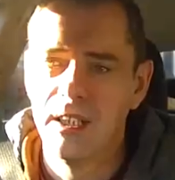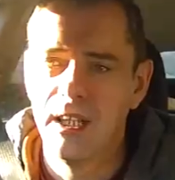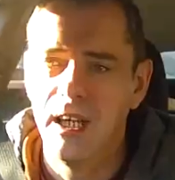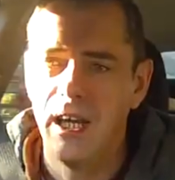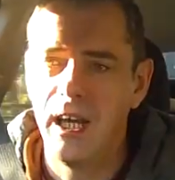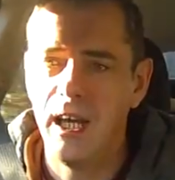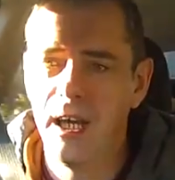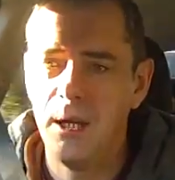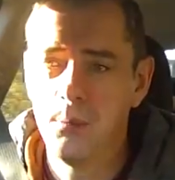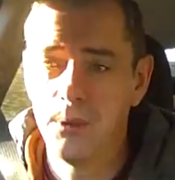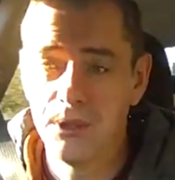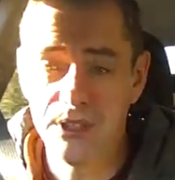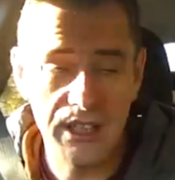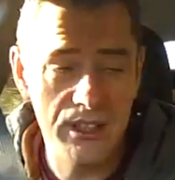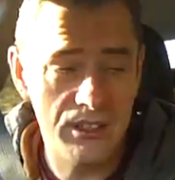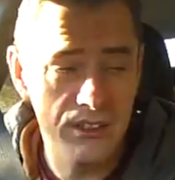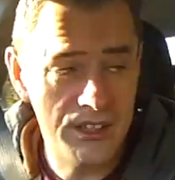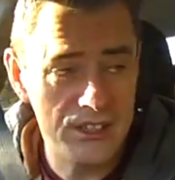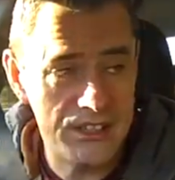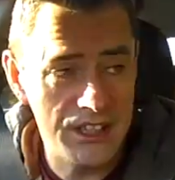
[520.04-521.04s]

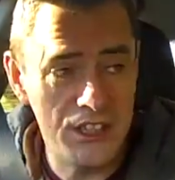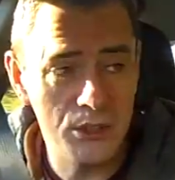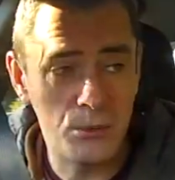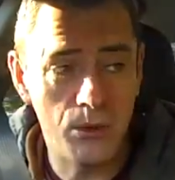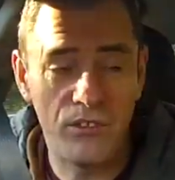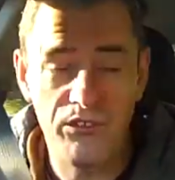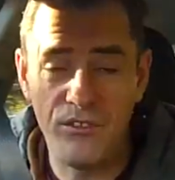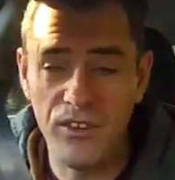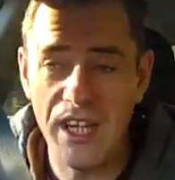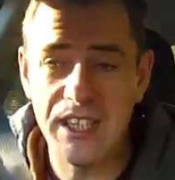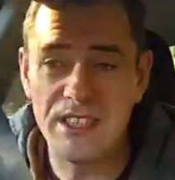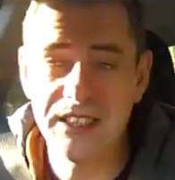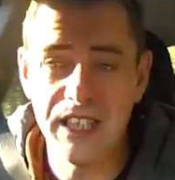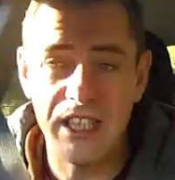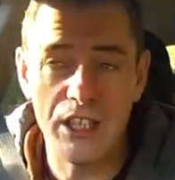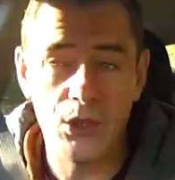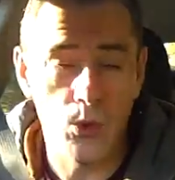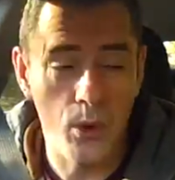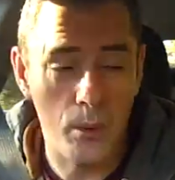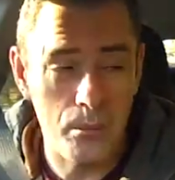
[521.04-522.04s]
Particularly since we're facing
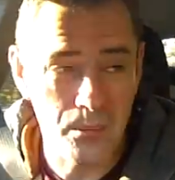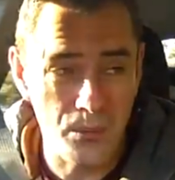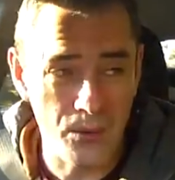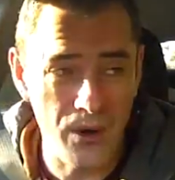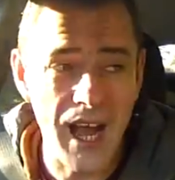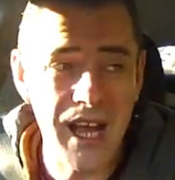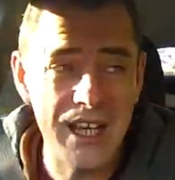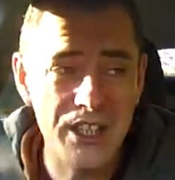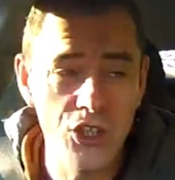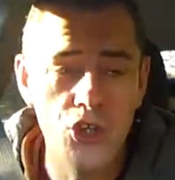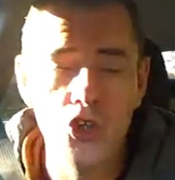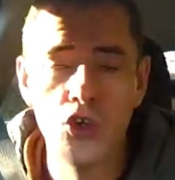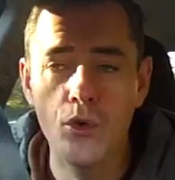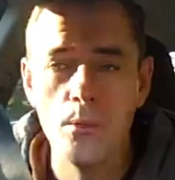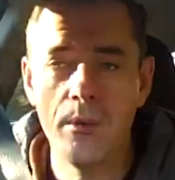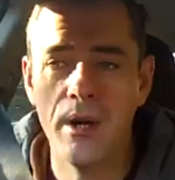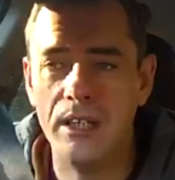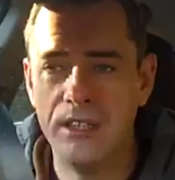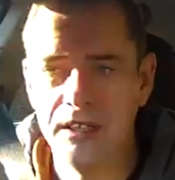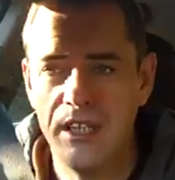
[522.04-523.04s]
into a brand new
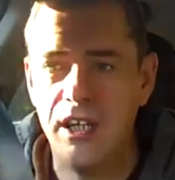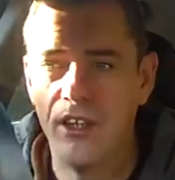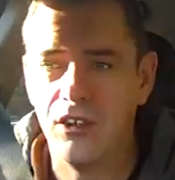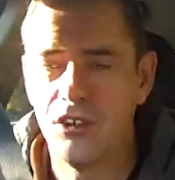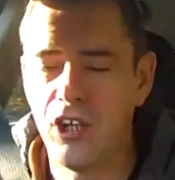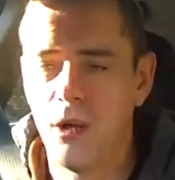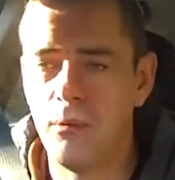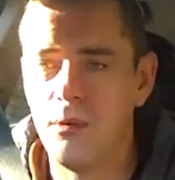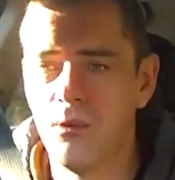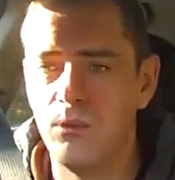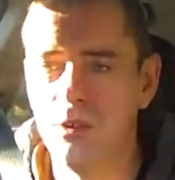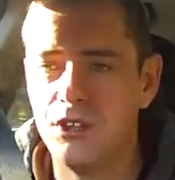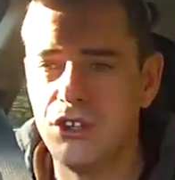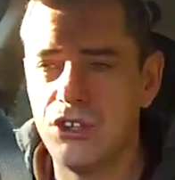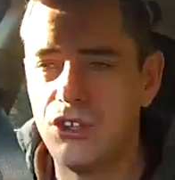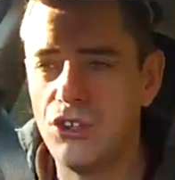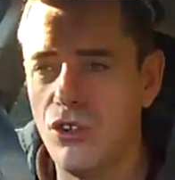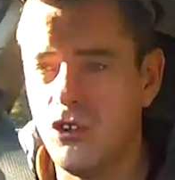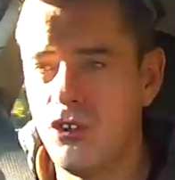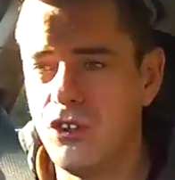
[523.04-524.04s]
Mondeo coming, which is
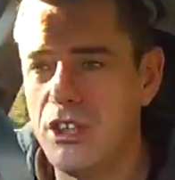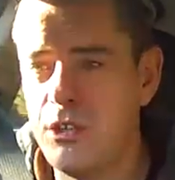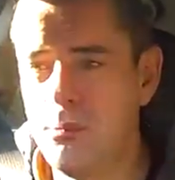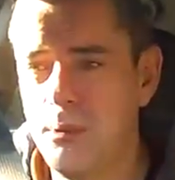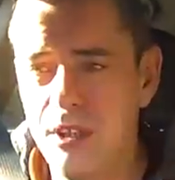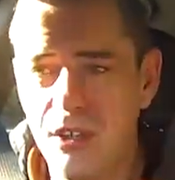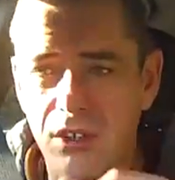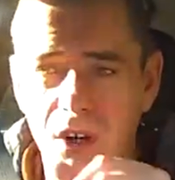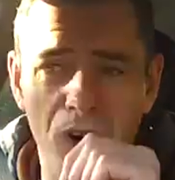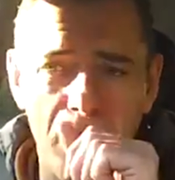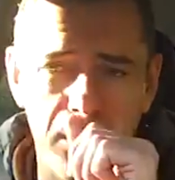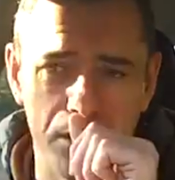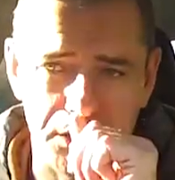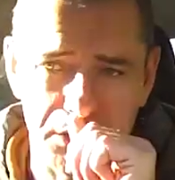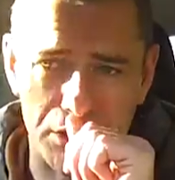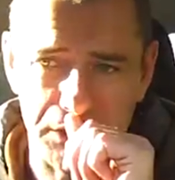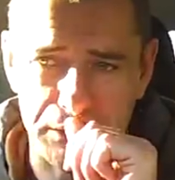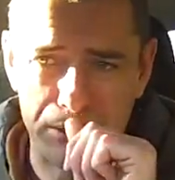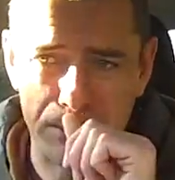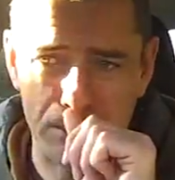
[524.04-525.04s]
going to be
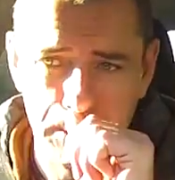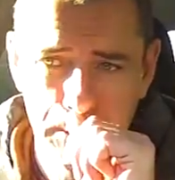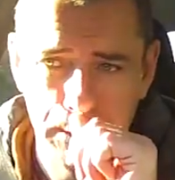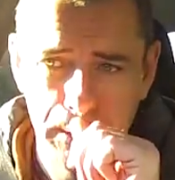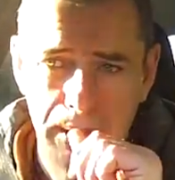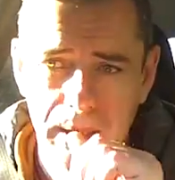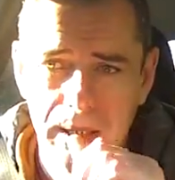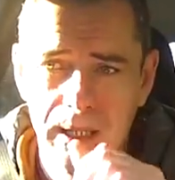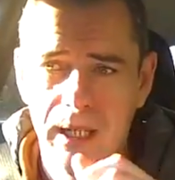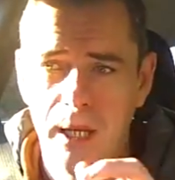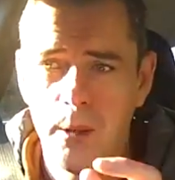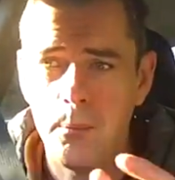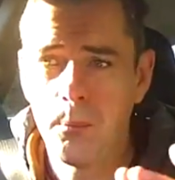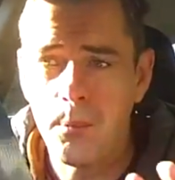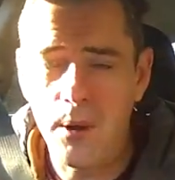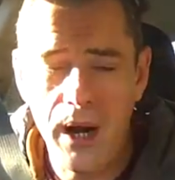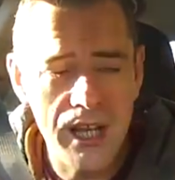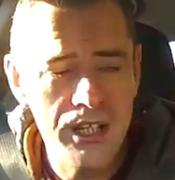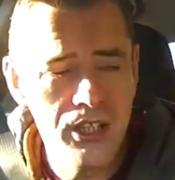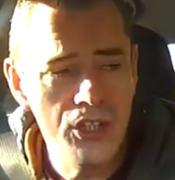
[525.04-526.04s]
gorgeous. A
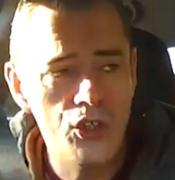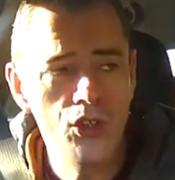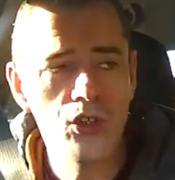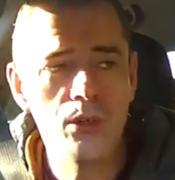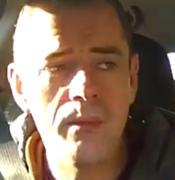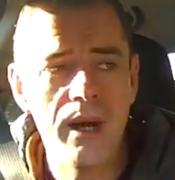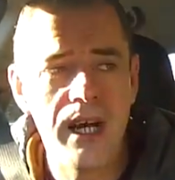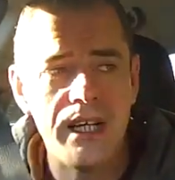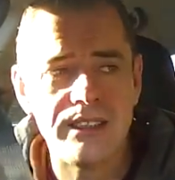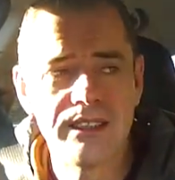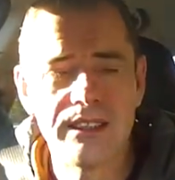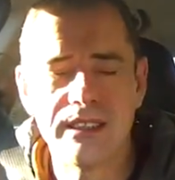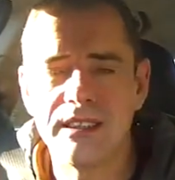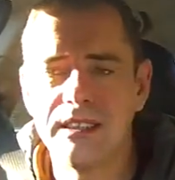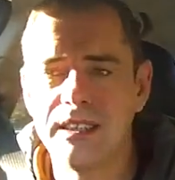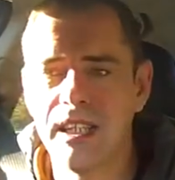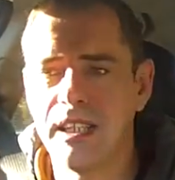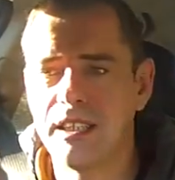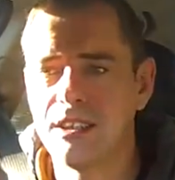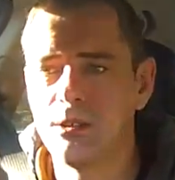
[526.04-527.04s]
brand new Mazda
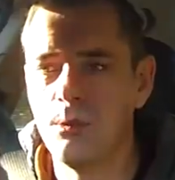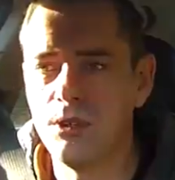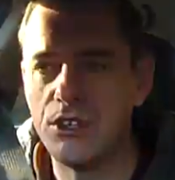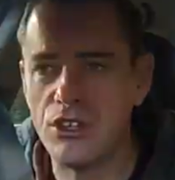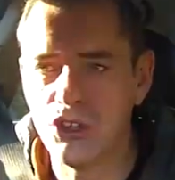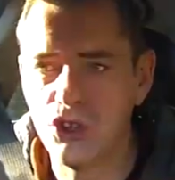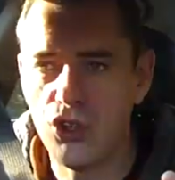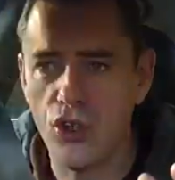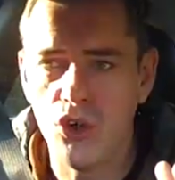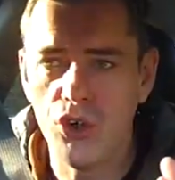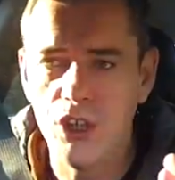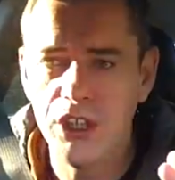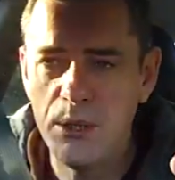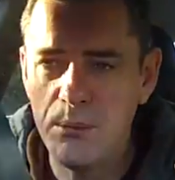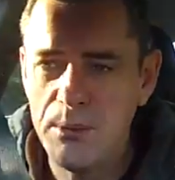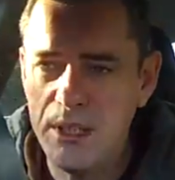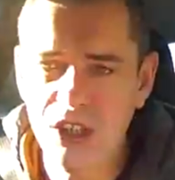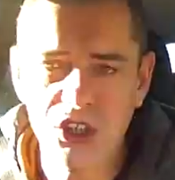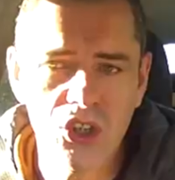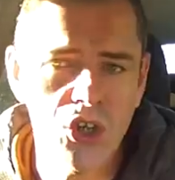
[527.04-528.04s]
6, which is going to
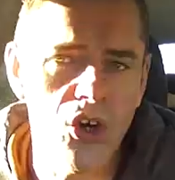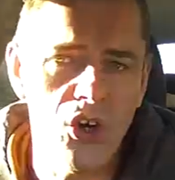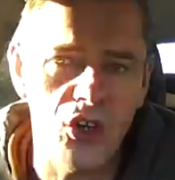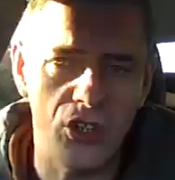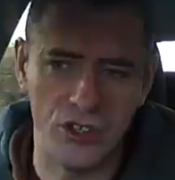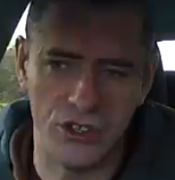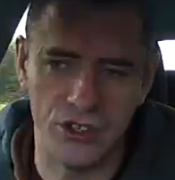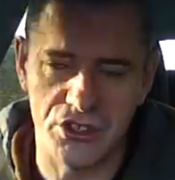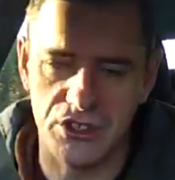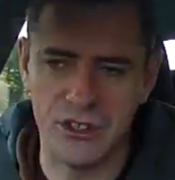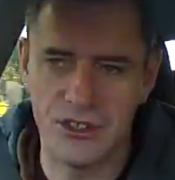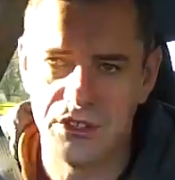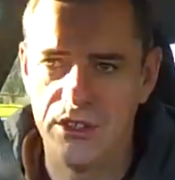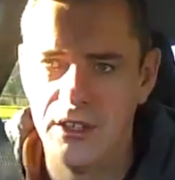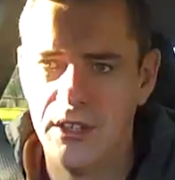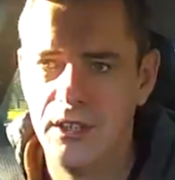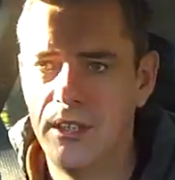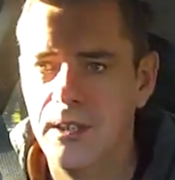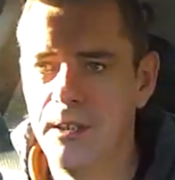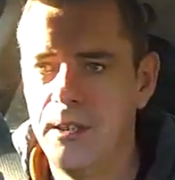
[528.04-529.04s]
be gorgeous.
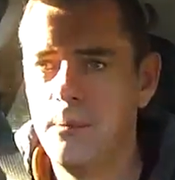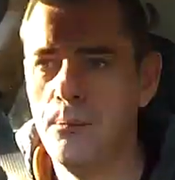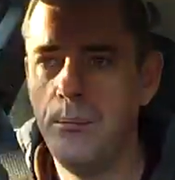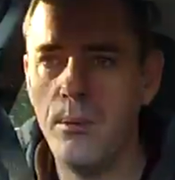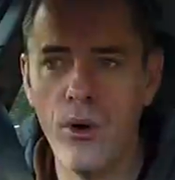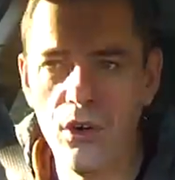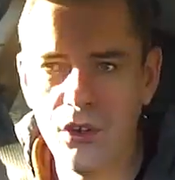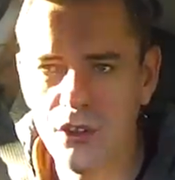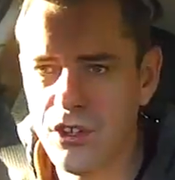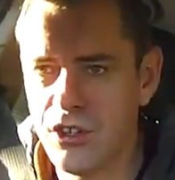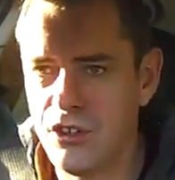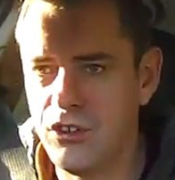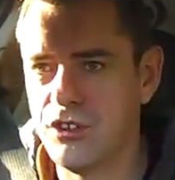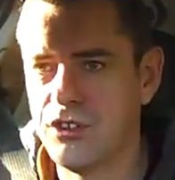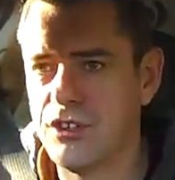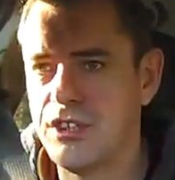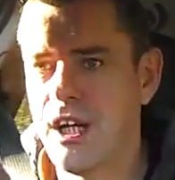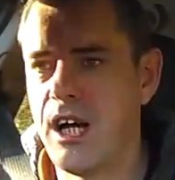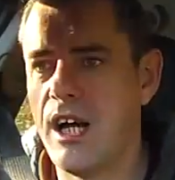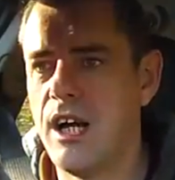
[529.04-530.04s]
Both of
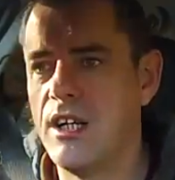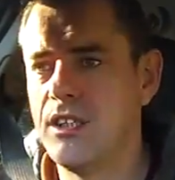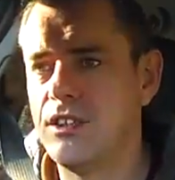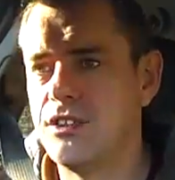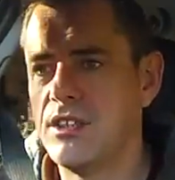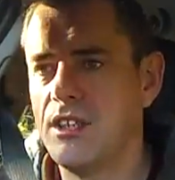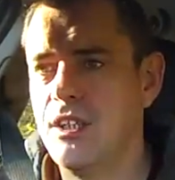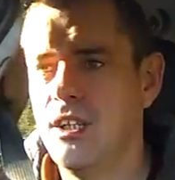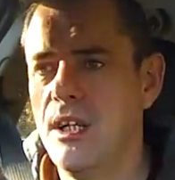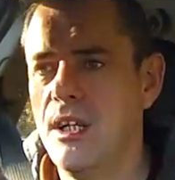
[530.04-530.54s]
those cars